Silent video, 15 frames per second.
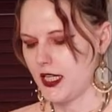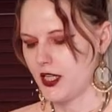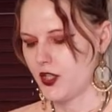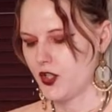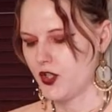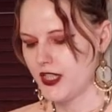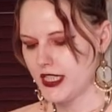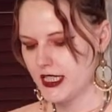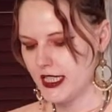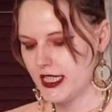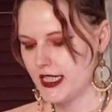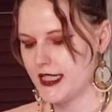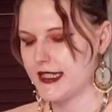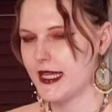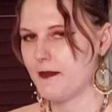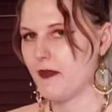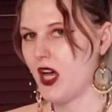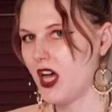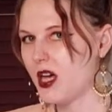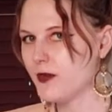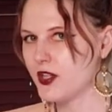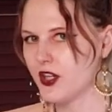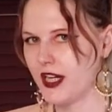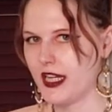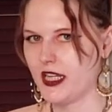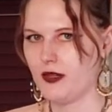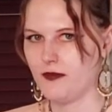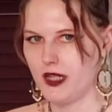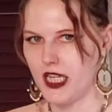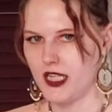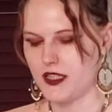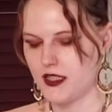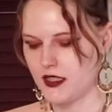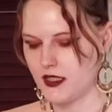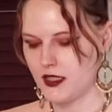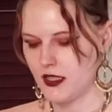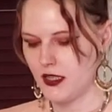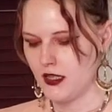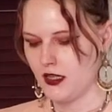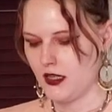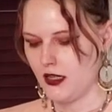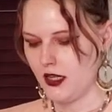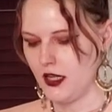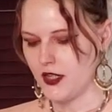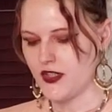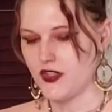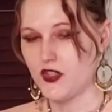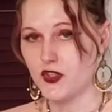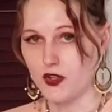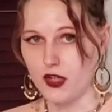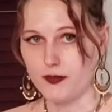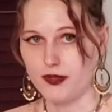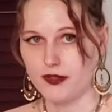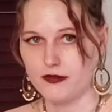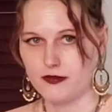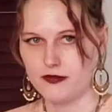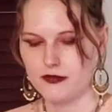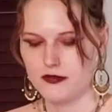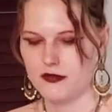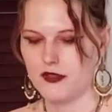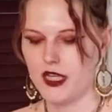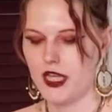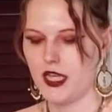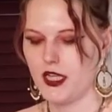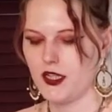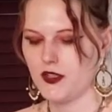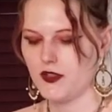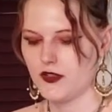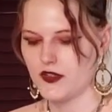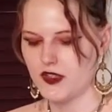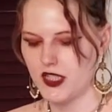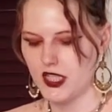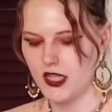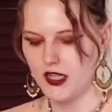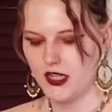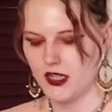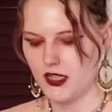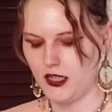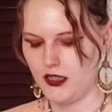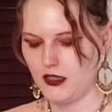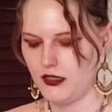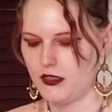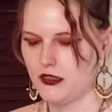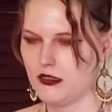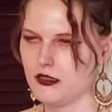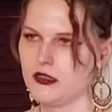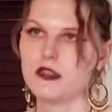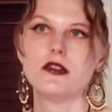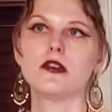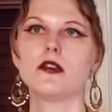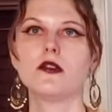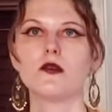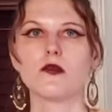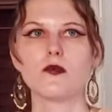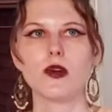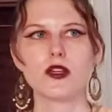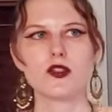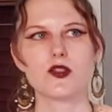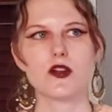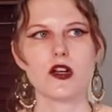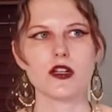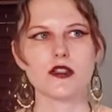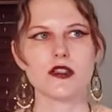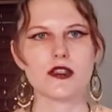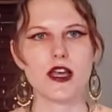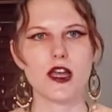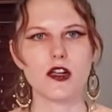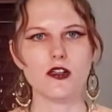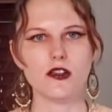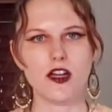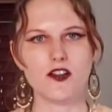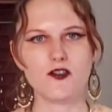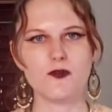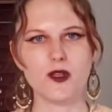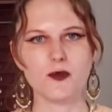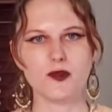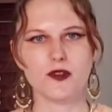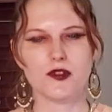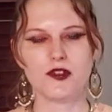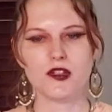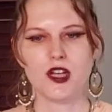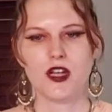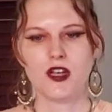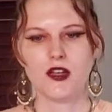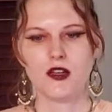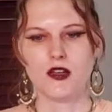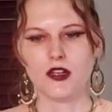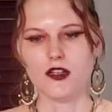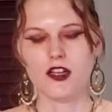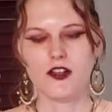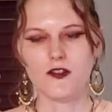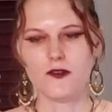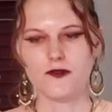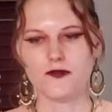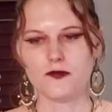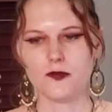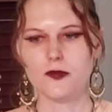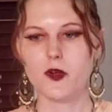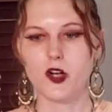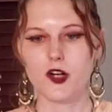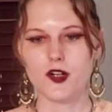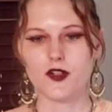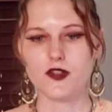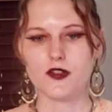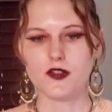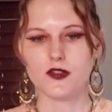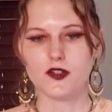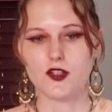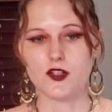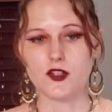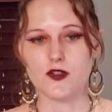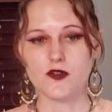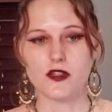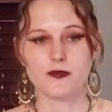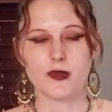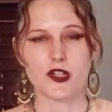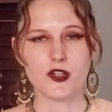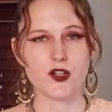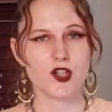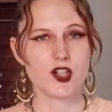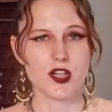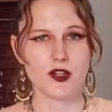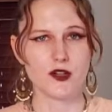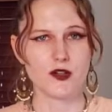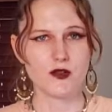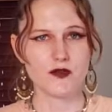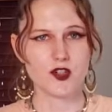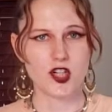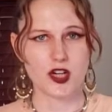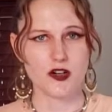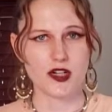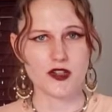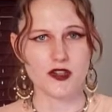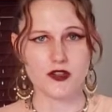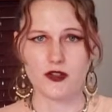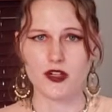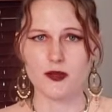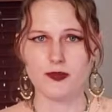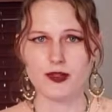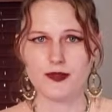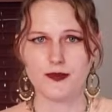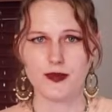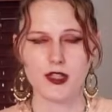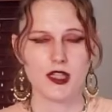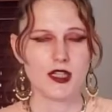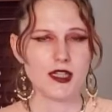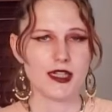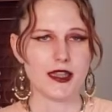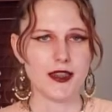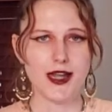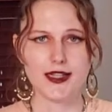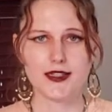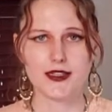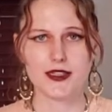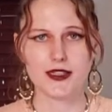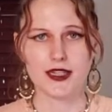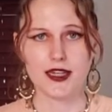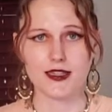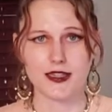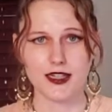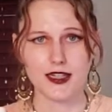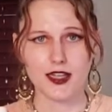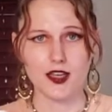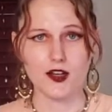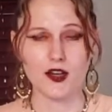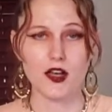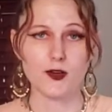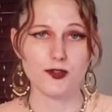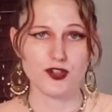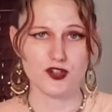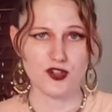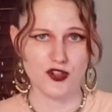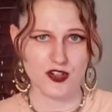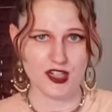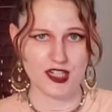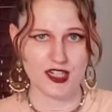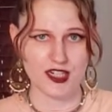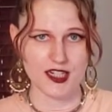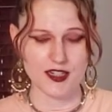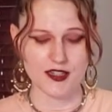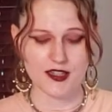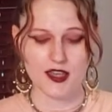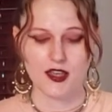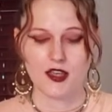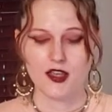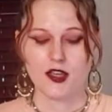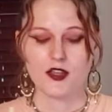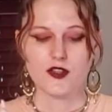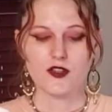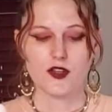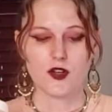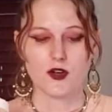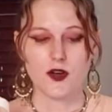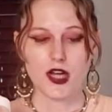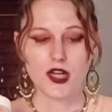grenadine is a pomegranate-based syrup. And you'll see in restaurants that a lot of bars just use maraschino cherry syrup. And that's disgusting and not what true grenadine is. So I